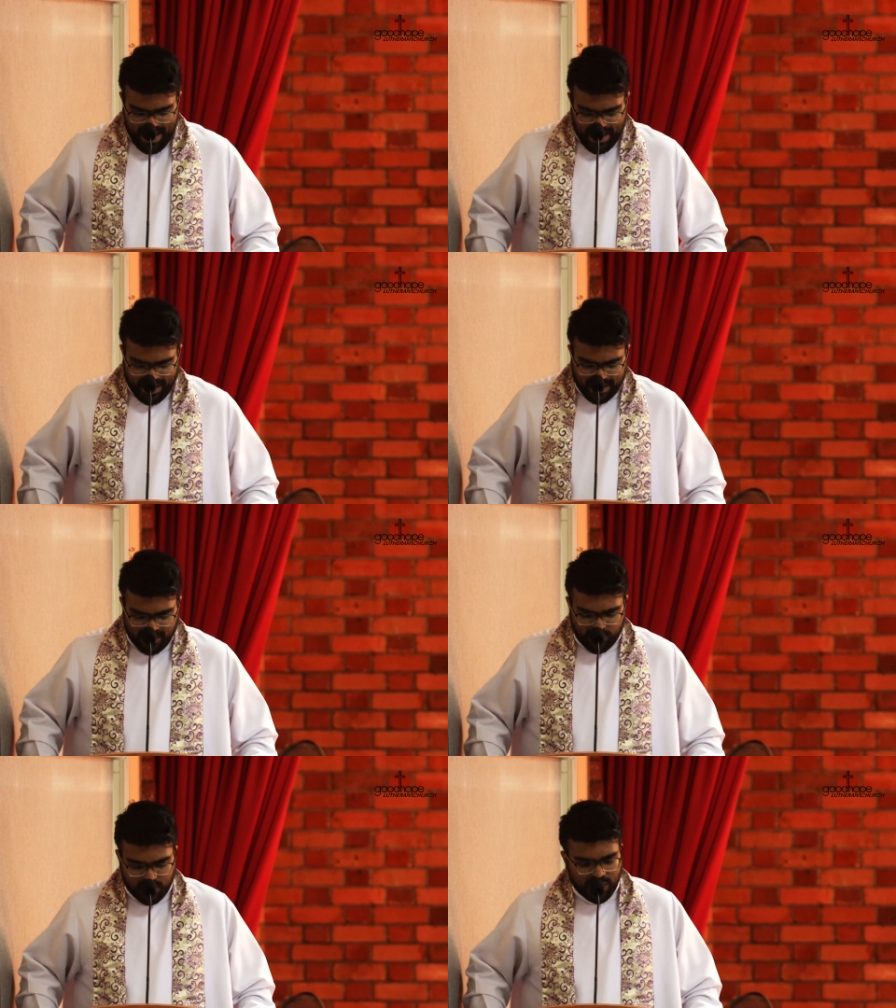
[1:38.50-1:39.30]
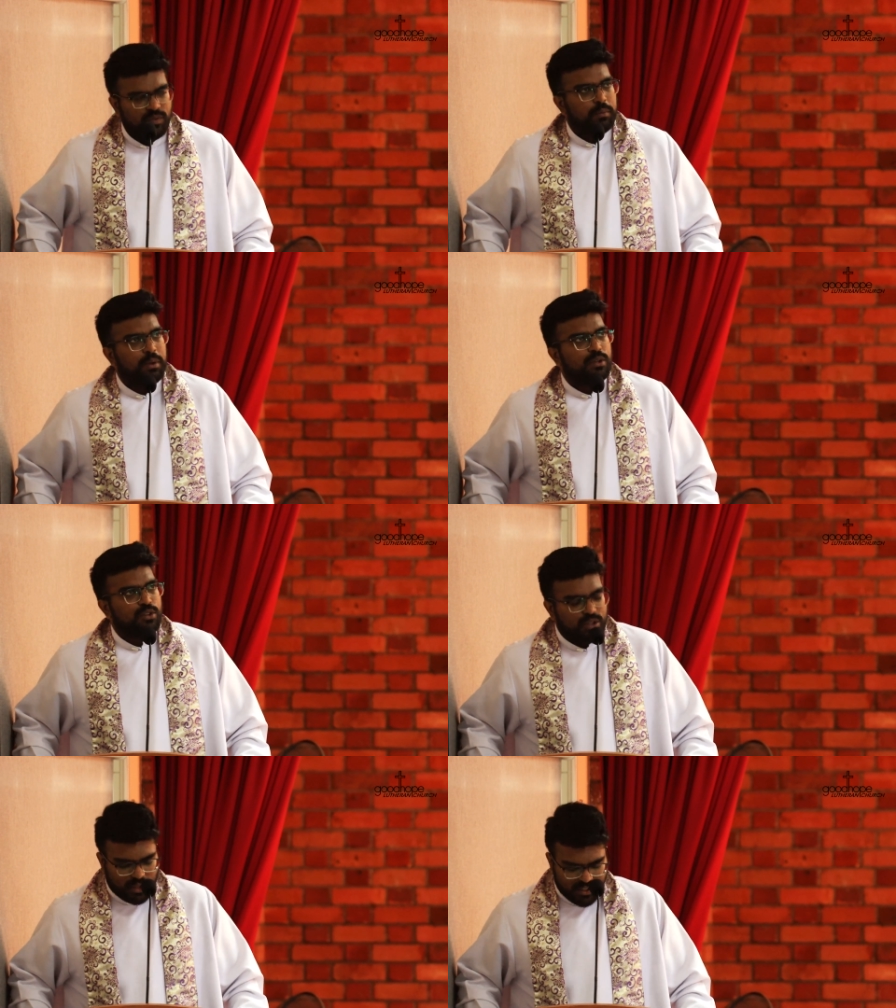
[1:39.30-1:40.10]
And if you turn with me
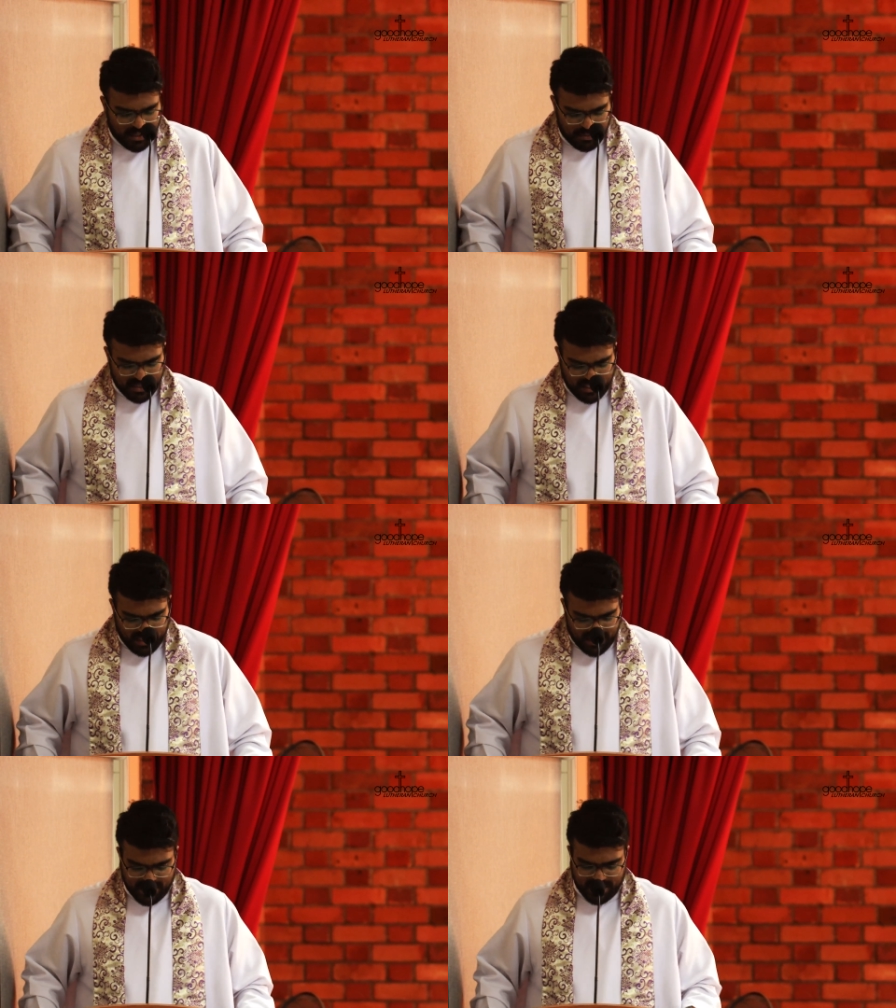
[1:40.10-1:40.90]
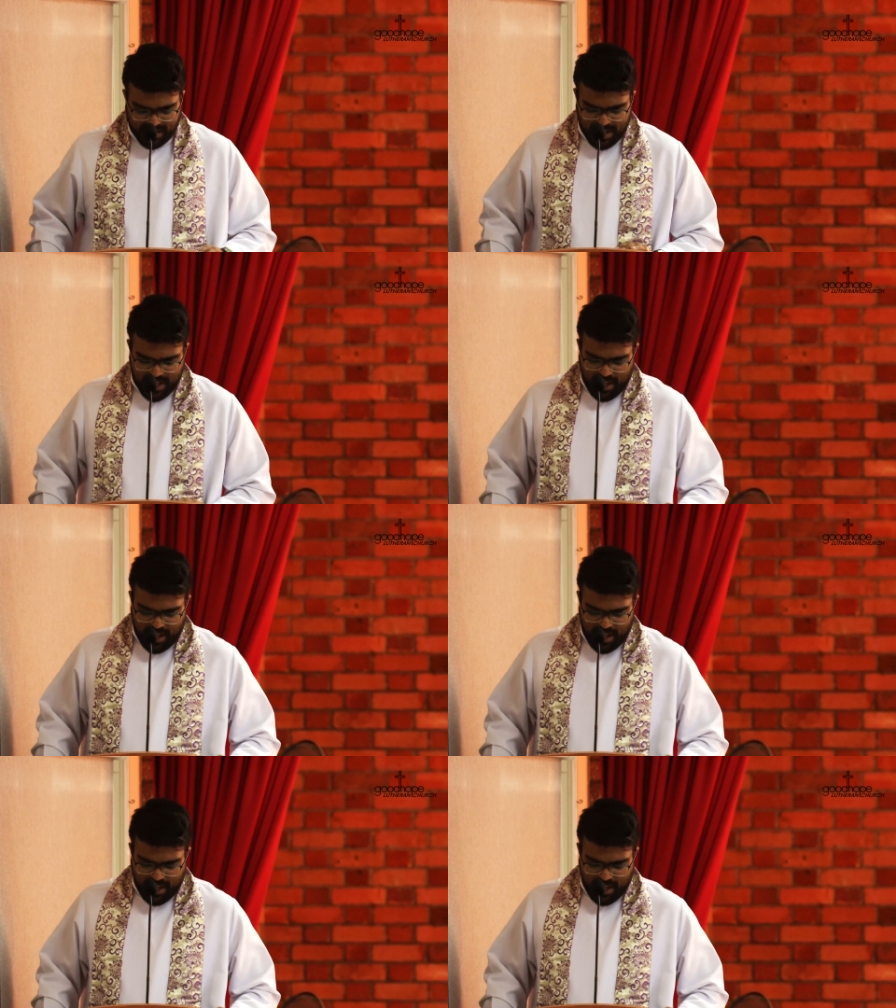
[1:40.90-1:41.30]
to John chapter 6,